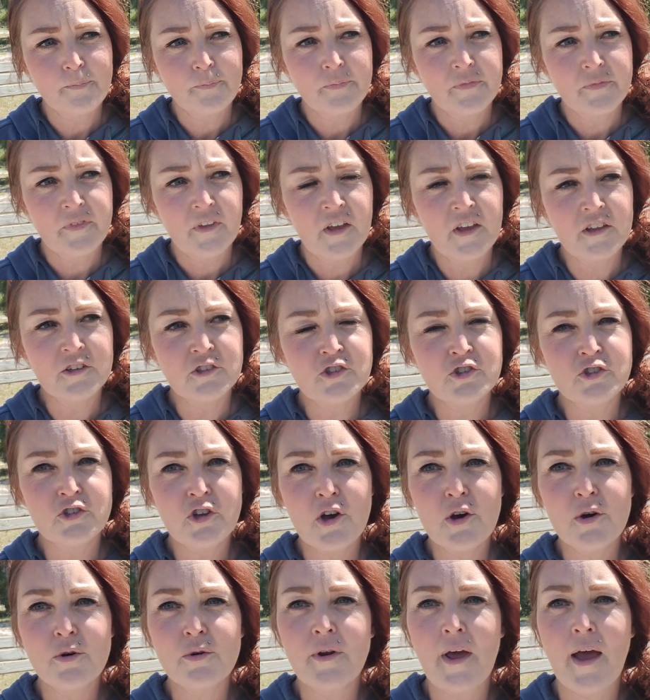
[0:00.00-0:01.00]
it
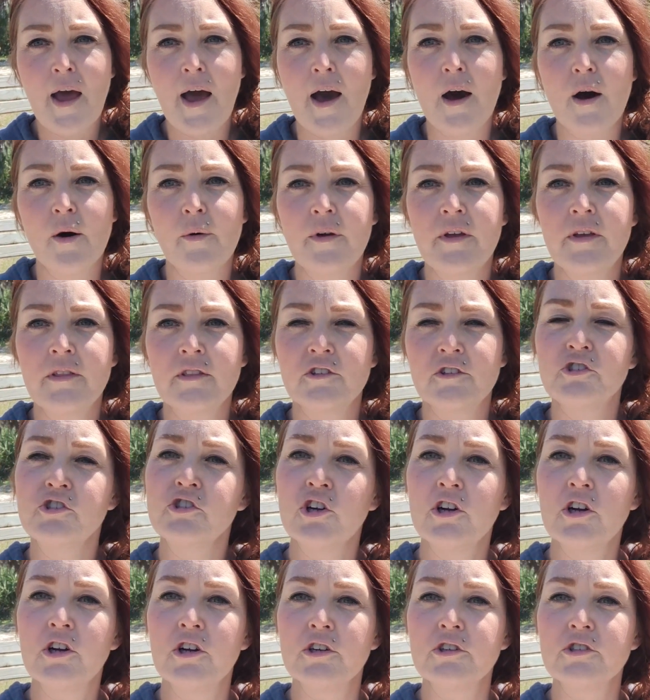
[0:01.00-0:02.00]
showed how in the
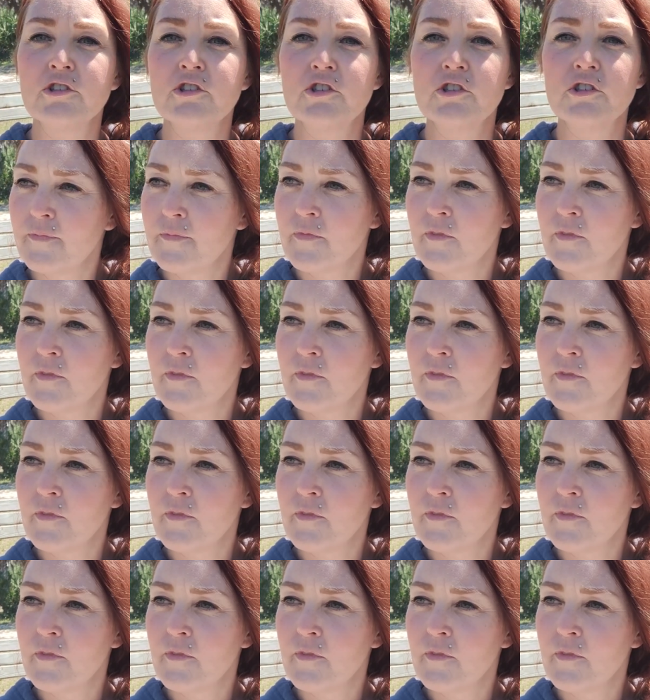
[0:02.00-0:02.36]
church,